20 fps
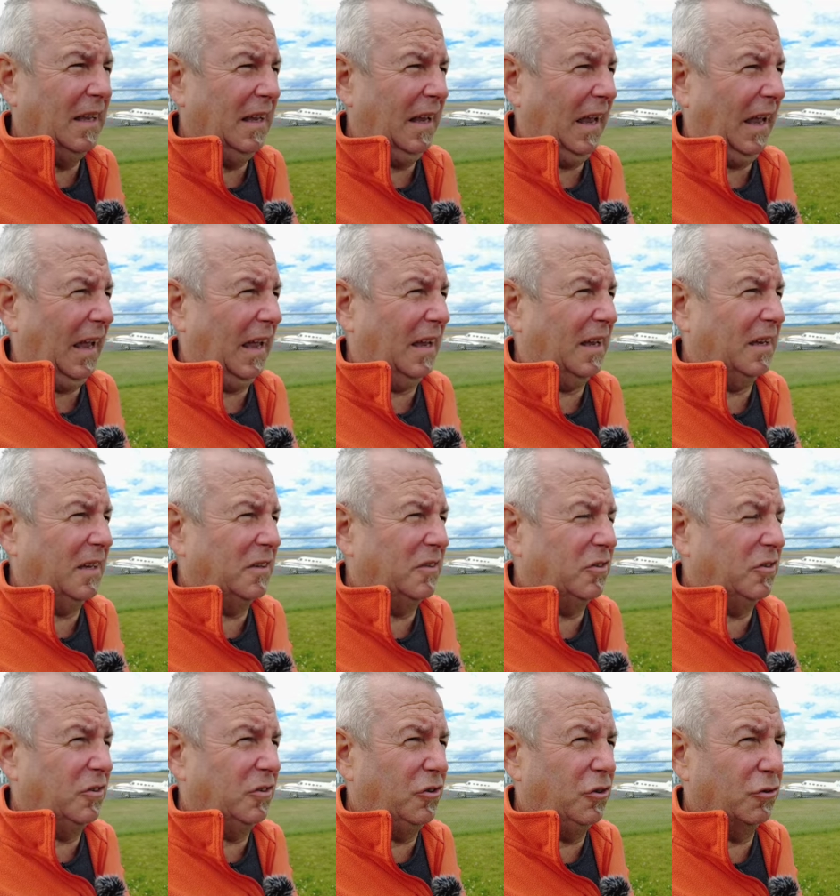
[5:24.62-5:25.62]

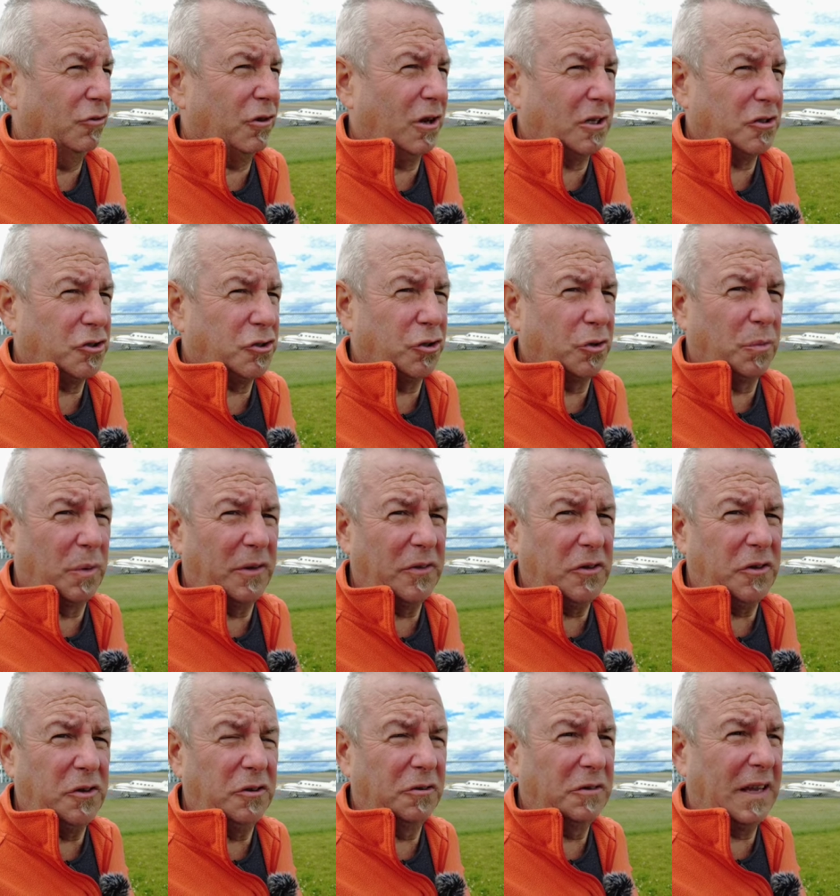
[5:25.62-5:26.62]
and you're not sure whether
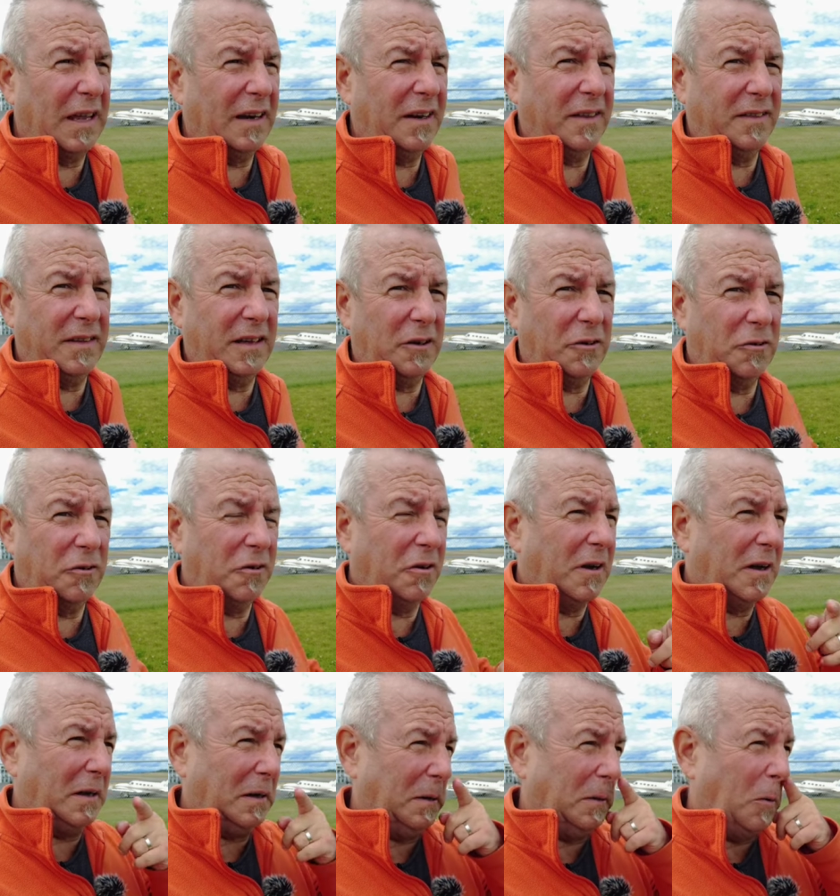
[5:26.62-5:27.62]
you'll get it there or
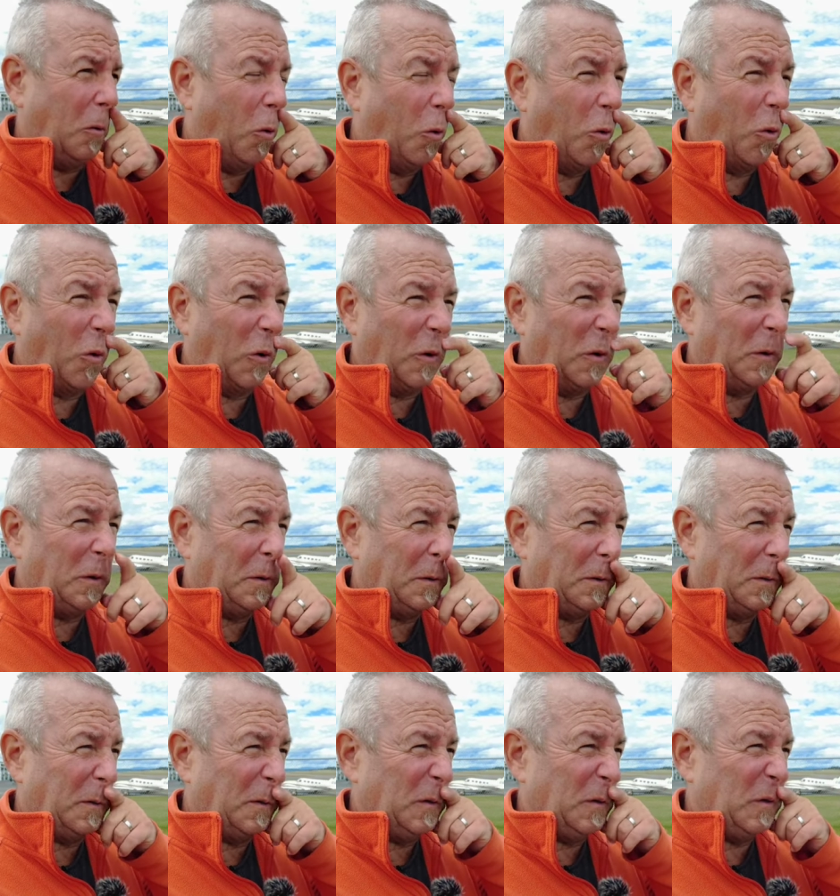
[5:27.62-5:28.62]
not. Or
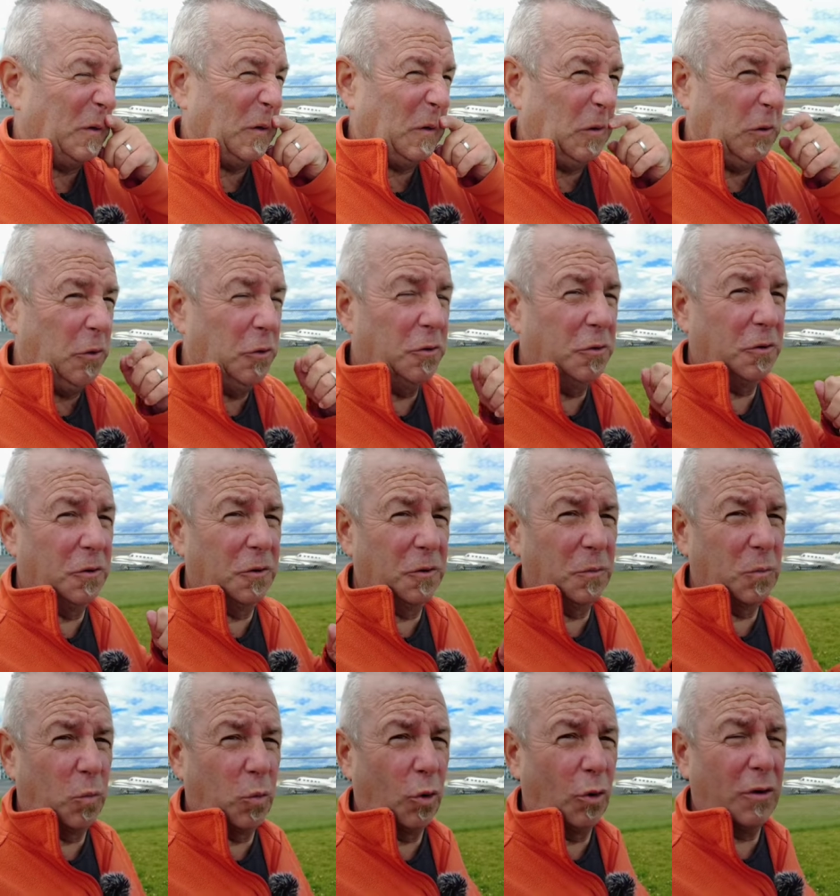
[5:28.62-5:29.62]
you're
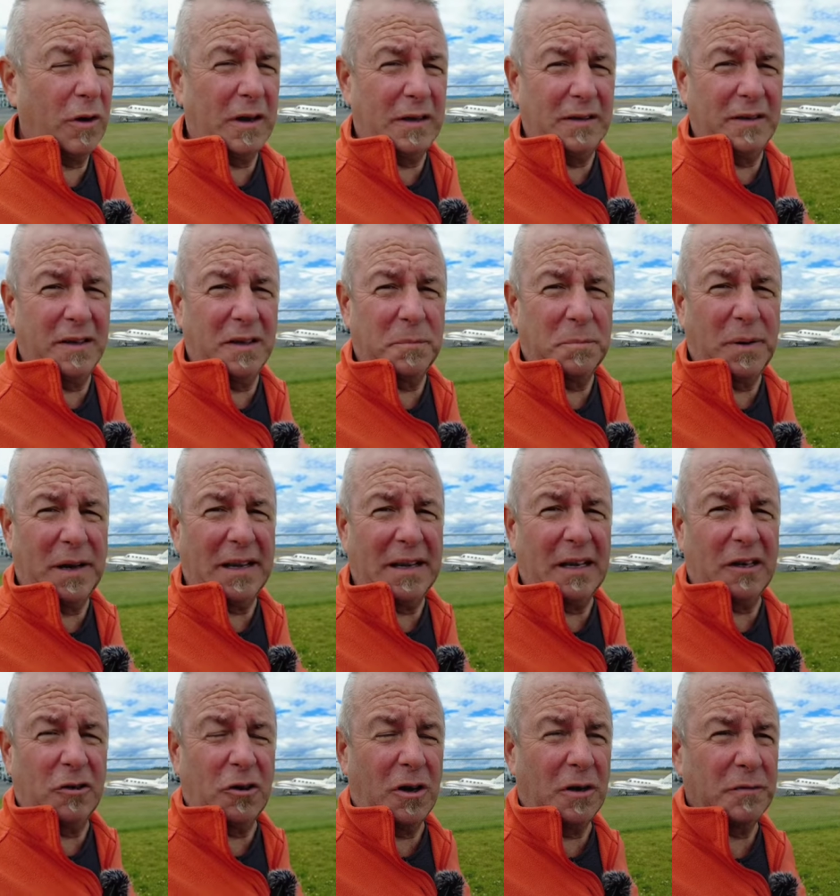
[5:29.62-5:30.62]
worried that it might
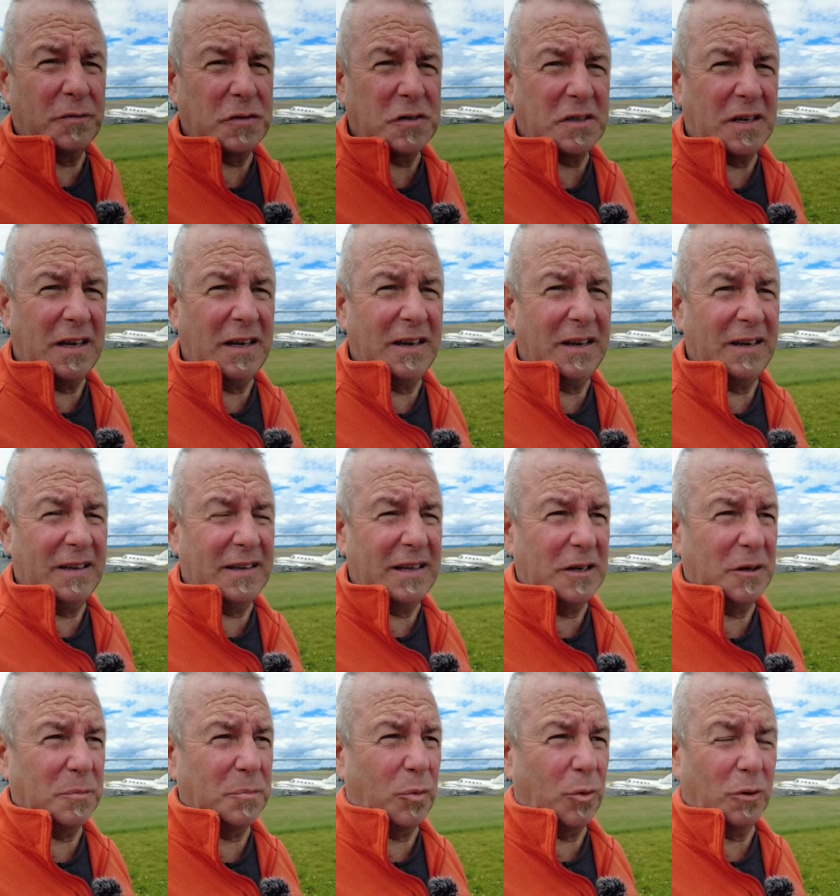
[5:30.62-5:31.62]
get confiscated at the
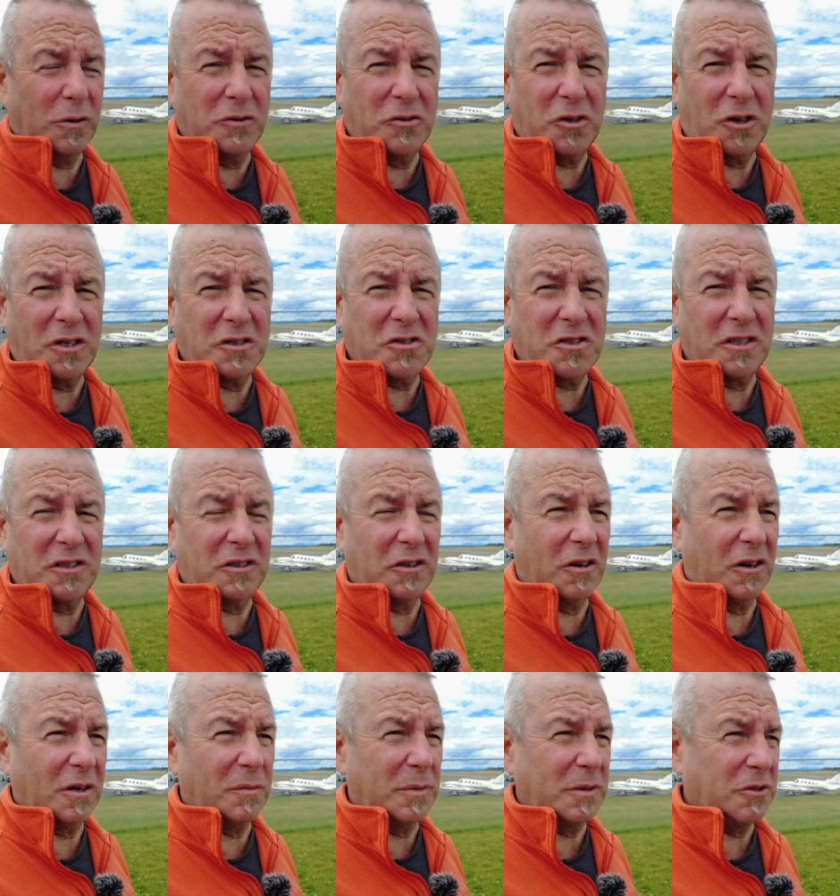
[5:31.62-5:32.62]
airport and tossed in the
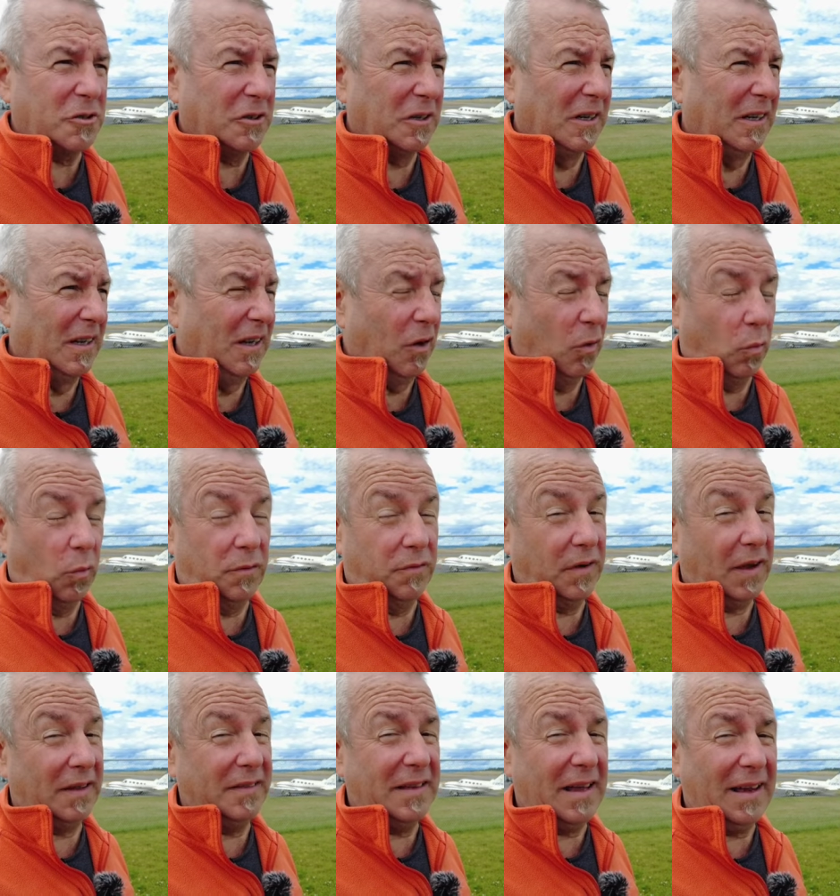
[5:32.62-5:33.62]
garbage. We've
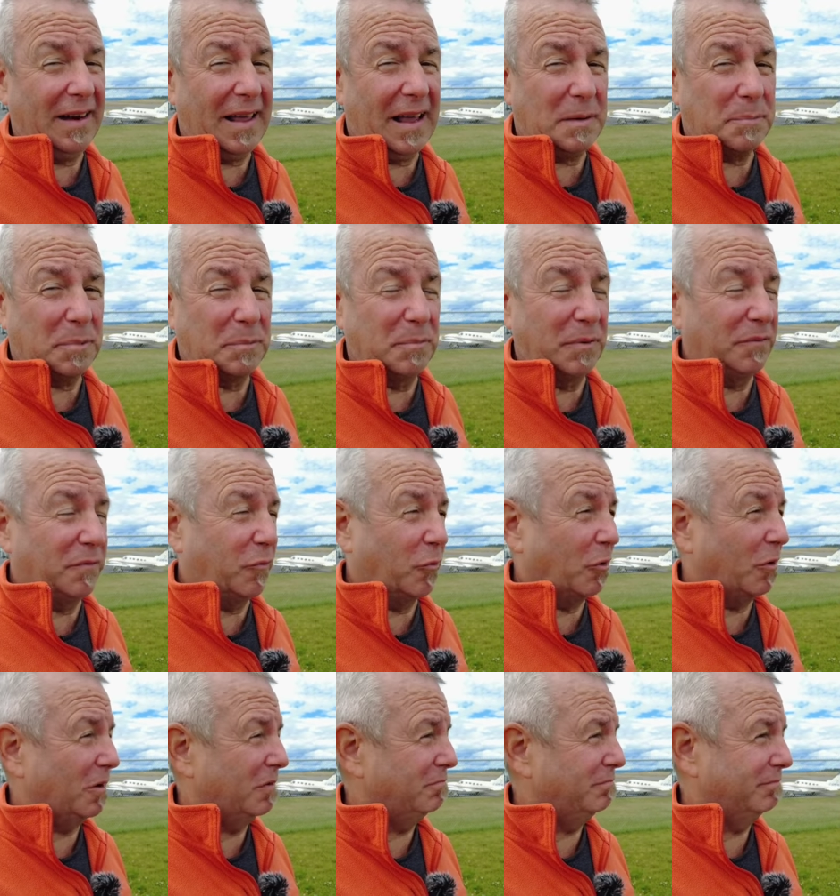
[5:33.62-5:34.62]
had that happen
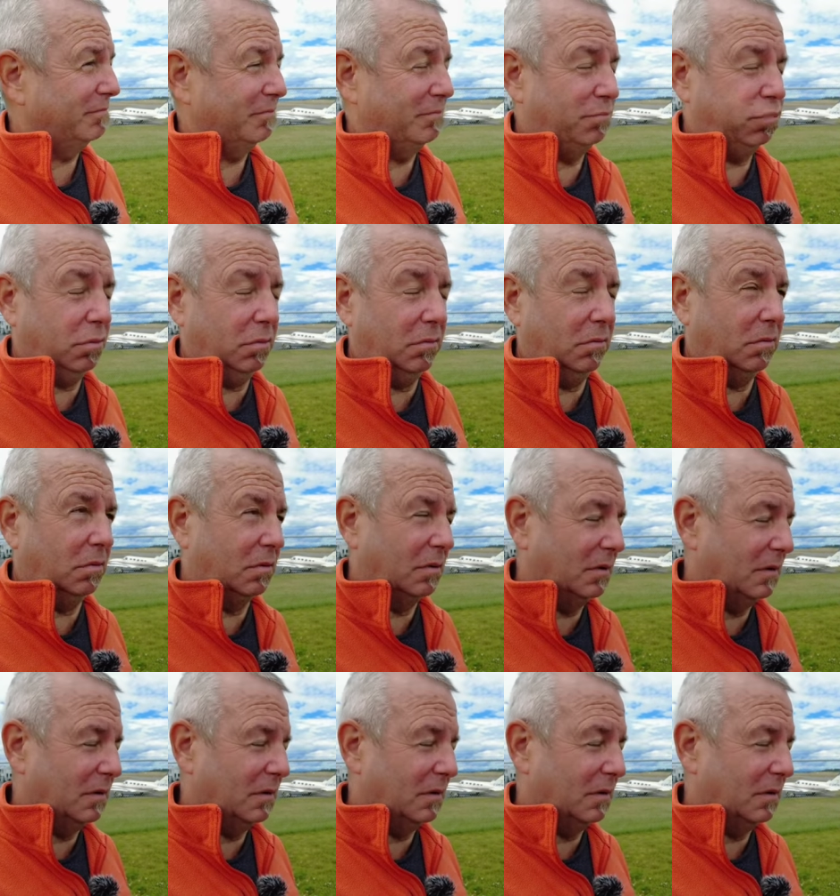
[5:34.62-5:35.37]
before. Oh,